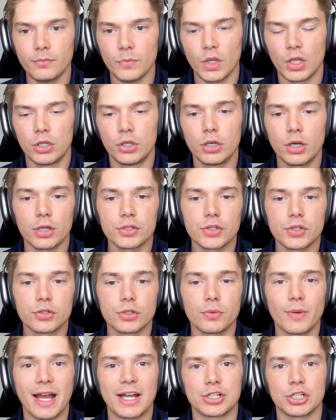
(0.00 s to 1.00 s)
You could also do
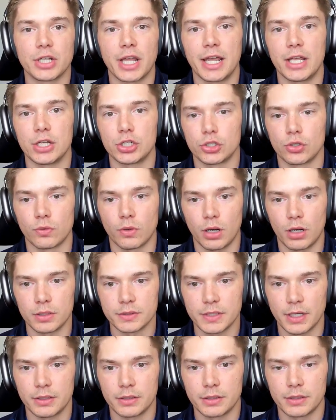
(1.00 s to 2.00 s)
educational
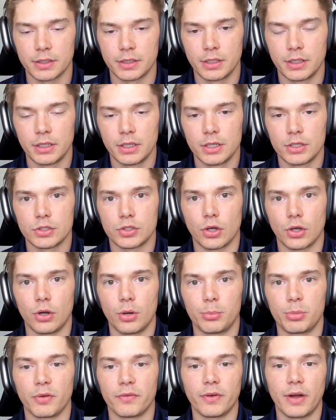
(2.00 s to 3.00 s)
content. So
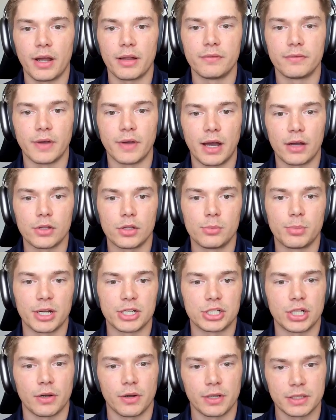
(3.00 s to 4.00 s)
provide value by
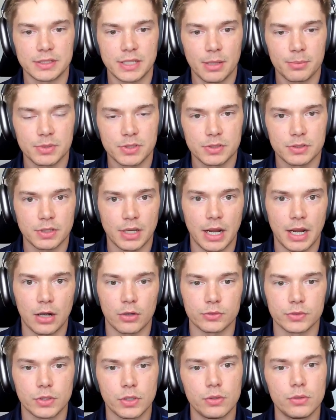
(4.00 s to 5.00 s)
sharing tips,
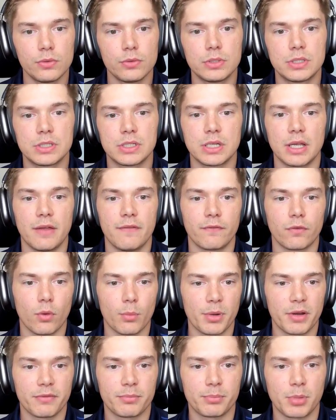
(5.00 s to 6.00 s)
how-tos,
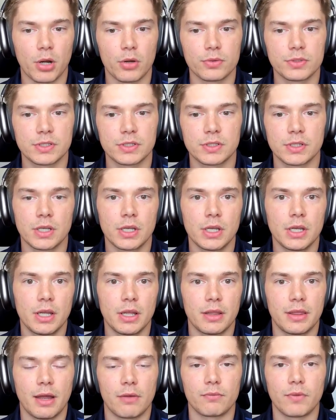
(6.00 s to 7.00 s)
informative posts
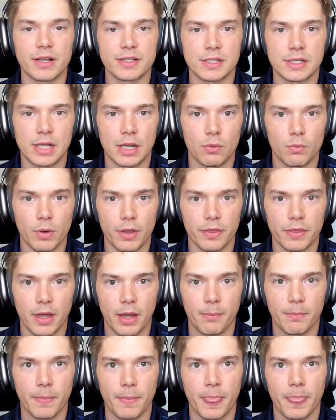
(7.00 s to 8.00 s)
that resonate with
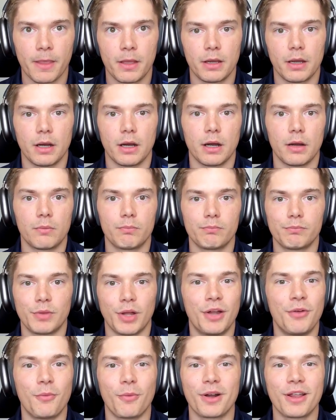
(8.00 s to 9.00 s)
them.
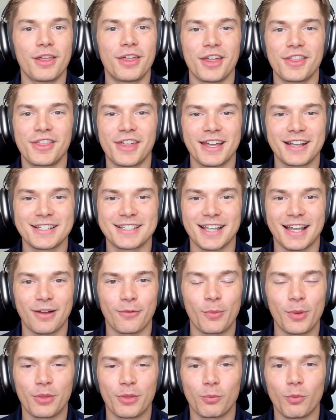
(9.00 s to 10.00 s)
One of the things like
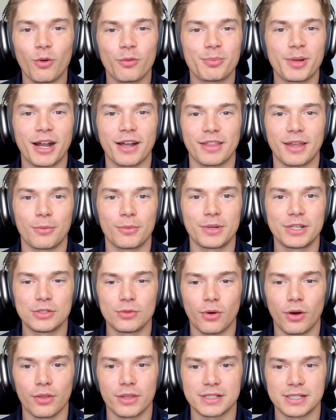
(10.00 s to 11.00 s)
with Wolfpack that we do
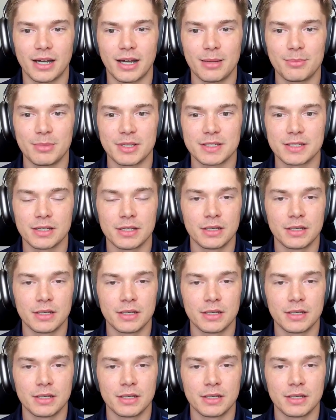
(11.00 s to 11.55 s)
all the time is